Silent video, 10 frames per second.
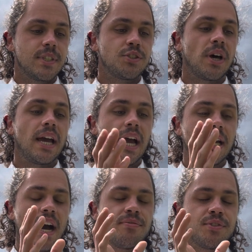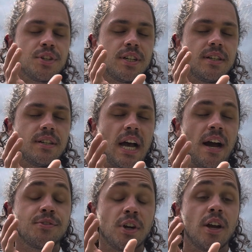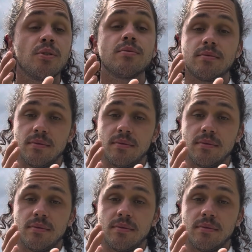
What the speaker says: So I after I